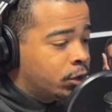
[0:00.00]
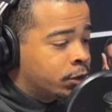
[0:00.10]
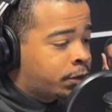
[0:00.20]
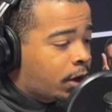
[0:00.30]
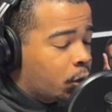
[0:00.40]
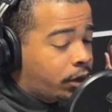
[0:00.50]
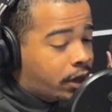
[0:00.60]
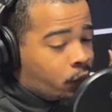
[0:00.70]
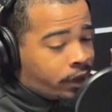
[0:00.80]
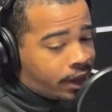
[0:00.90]
the
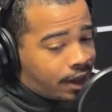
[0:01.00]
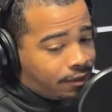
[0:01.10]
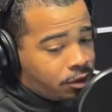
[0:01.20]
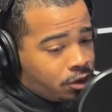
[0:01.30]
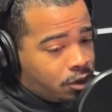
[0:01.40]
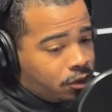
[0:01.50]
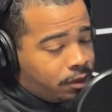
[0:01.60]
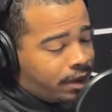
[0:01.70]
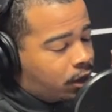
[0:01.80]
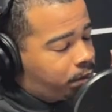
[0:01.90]
following that we have, the
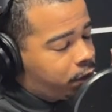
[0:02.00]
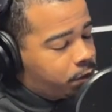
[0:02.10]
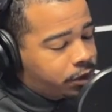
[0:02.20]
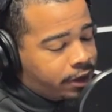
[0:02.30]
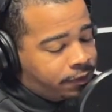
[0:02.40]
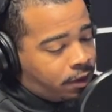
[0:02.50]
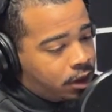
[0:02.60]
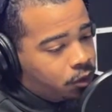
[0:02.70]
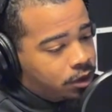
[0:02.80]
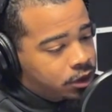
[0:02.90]
amount of people that
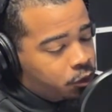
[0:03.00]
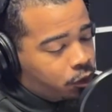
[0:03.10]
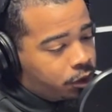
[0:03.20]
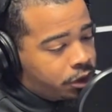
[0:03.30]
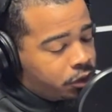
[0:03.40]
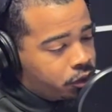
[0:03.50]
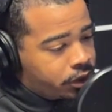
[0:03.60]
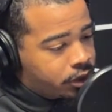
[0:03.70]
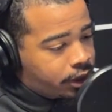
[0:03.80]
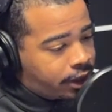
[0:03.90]
follow us and what we do
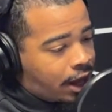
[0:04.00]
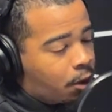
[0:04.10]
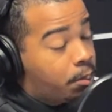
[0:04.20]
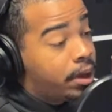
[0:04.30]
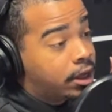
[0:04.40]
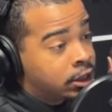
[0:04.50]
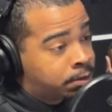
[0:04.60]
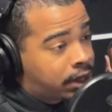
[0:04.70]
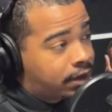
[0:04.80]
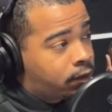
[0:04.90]
here and how big
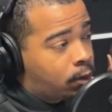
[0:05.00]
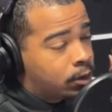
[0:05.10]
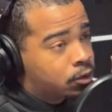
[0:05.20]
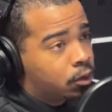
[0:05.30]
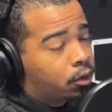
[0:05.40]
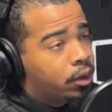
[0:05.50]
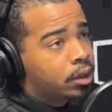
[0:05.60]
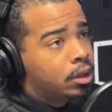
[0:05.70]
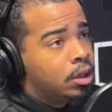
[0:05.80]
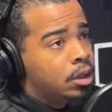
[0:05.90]
this platform is growing.